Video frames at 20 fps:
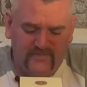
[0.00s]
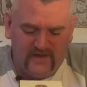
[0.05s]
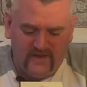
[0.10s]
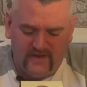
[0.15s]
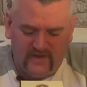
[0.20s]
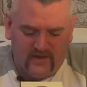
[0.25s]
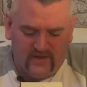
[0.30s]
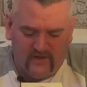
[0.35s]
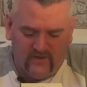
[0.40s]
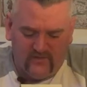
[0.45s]

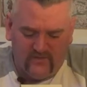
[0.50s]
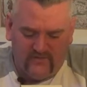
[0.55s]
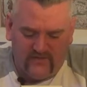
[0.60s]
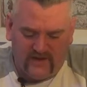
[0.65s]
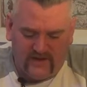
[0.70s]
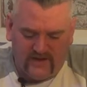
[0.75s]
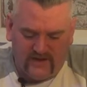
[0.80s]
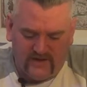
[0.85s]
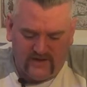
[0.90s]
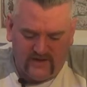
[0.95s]
They're all
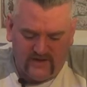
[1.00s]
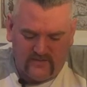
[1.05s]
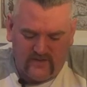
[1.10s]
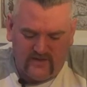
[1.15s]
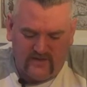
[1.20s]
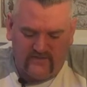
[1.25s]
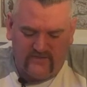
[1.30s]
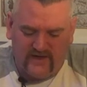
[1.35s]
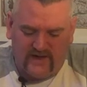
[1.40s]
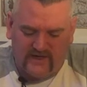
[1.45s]
fine. I
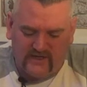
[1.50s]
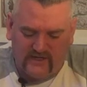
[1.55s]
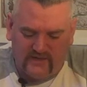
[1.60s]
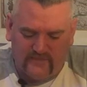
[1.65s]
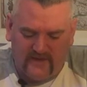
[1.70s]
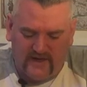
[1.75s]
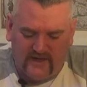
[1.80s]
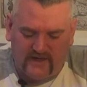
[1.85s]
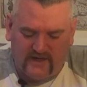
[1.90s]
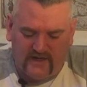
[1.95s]
wonder if that's the
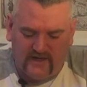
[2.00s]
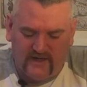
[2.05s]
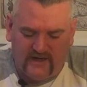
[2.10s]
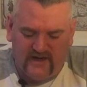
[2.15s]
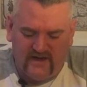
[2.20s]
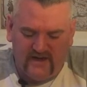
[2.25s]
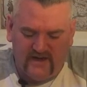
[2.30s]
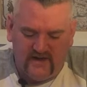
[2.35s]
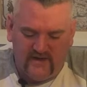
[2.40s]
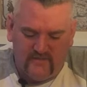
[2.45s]
make
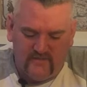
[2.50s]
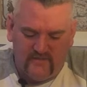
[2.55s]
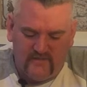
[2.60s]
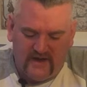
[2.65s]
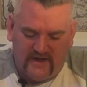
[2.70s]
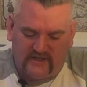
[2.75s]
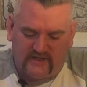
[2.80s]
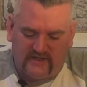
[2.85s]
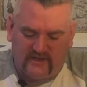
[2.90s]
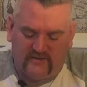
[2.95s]

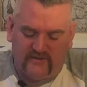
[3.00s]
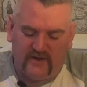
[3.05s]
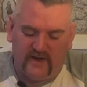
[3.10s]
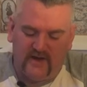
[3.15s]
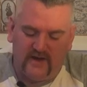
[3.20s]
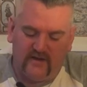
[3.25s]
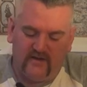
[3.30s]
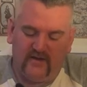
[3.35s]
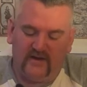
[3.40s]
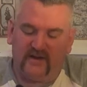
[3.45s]
bad stuff.
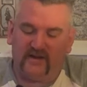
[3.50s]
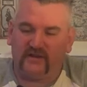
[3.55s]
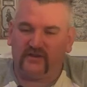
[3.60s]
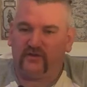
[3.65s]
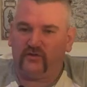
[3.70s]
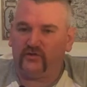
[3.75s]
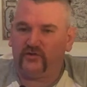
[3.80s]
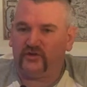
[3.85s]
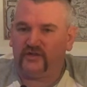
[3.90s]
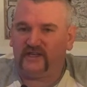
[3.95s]
Now it does
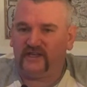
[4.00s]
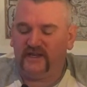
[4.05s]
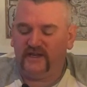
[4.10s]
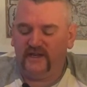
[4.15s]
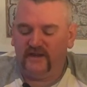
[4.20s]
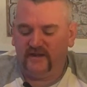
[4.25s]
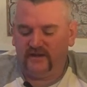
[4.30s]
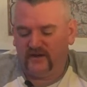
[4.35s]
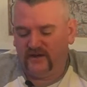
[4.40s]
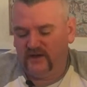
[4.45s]
also say
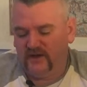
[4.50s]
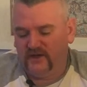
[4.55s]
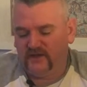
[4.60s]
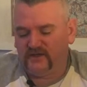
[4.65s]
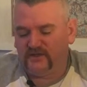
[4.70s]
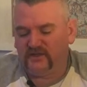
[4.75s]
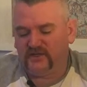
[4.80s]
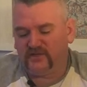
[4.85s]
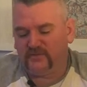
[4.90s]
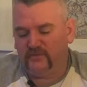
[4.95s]
here,
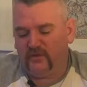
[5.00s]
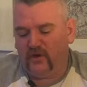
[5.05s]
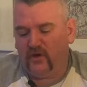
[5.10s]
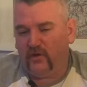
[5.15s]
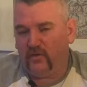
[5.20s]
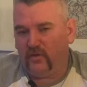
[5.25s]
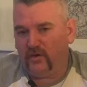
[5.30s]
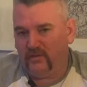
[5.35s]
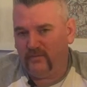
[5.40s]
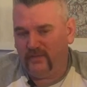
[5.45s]

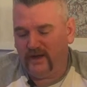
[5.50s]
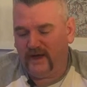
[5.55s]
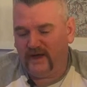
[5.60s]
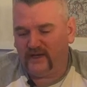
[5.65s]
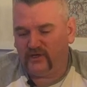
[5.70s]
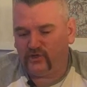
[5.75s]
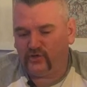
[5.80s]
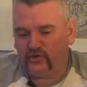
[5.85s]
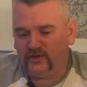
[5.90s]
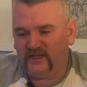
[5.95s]
small
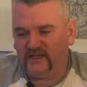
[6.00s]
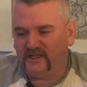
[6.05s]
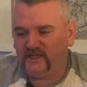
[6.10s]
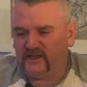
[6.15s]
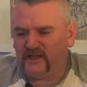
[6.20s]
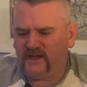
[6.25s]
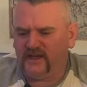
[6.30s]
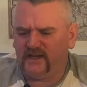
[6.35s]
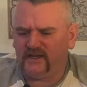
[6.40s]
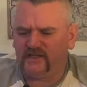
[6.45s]
batch release. I
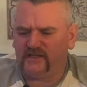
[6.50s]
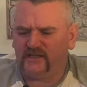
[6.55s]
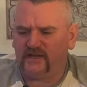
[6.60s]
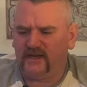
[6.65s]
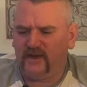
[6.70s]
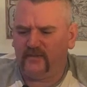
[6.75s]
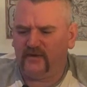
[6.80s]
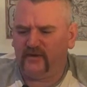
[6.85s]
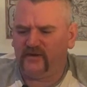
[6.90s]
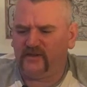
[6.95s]
think it's
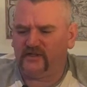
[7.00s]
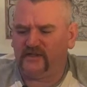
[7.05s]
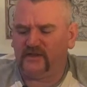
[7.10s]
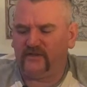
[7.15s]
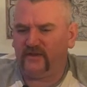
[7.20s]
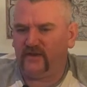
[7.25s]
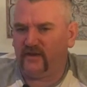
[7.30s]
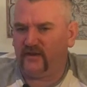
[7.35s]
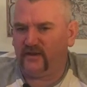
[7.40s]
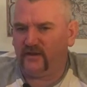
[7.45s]
about
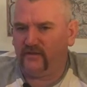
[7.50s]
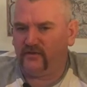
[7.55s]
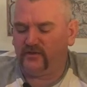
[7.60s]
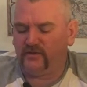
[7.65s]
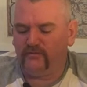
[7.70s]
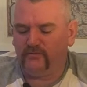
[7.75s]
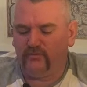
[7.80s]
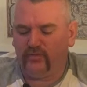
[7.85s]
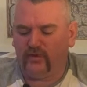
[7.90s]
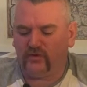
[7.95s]

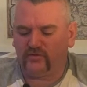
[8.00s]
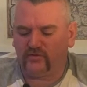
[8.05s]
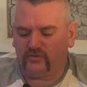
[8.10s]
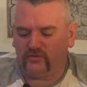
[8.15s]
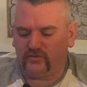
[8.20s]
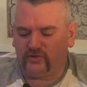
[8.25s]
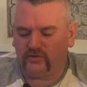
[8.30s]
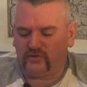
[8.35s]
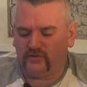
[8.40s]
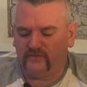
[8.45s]
7,000
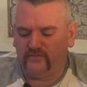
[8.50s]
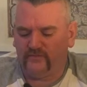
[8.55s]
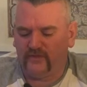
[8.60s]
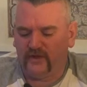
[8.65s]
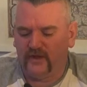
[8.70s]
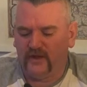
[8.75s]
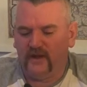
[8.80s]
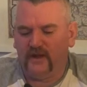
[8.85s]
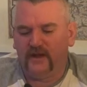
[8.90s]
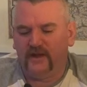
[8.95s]
bottles.
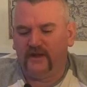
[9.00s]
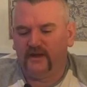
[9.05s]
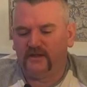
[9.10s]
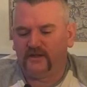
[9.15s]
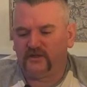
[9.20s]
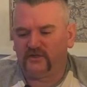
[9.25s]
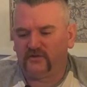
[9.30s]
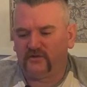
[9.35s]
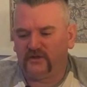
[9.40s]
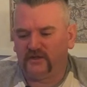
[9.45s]

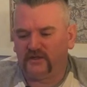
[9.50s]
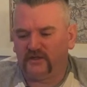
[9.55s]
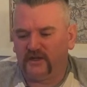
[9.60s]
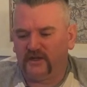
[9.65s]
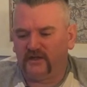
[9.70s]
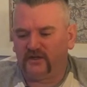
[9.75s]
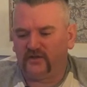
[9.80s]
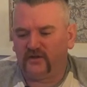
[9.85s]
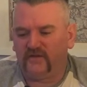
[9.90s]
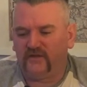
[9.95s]
So it's
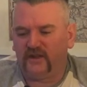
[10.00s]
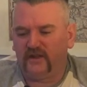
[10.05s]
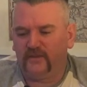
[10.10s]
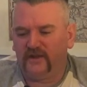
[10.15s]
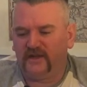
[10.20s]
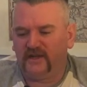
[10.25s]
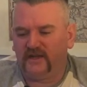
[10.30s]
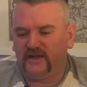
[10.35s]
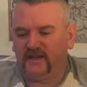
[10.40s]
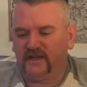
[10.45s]
a sort of
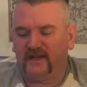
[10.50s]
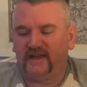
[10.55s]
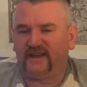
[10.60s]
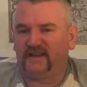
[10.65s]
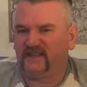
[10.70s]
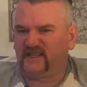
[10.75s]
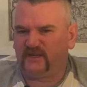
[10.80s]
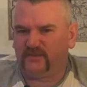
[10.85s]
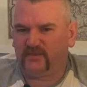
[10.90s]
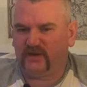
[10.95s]
limited
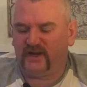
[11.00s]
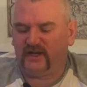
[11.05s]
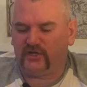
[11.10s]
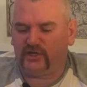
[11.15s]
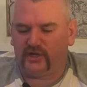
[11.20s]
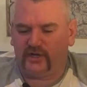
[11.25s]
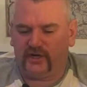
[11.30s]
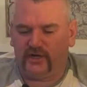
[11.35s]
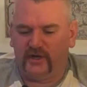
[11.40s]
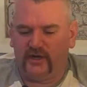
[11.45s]

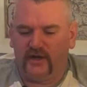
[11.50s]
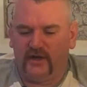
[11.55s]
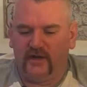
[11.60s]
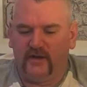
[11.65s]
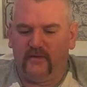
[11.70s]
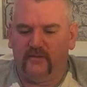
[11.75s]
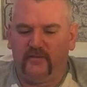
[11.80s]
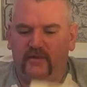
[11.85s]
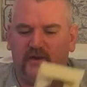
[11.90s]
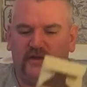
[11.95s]
expression,
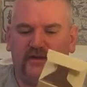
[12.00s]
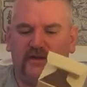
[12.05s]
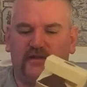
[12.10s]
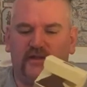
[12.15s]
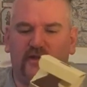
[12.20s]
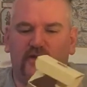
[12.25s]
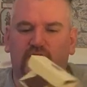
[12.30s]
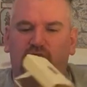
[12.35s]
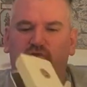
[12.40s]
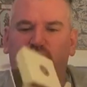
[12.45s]
but
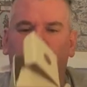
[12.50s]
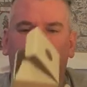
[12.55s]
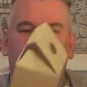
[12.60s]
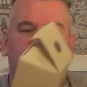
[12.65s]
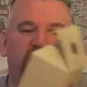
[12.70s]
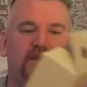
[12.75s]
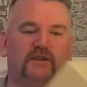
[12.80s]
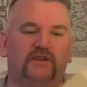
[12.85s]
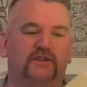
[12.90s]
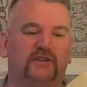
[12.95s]
nothing too
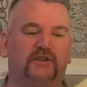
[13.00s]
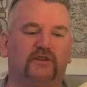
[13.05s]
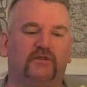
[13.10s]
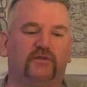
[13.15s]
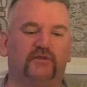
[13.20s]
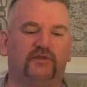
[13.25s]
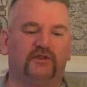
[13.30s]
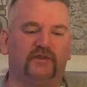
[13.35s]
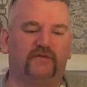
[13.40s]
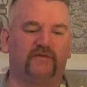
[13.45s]

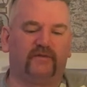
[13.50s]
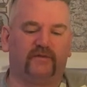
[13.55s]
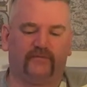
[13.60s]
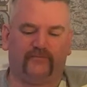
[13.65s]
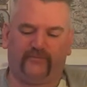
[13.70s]
exclusive.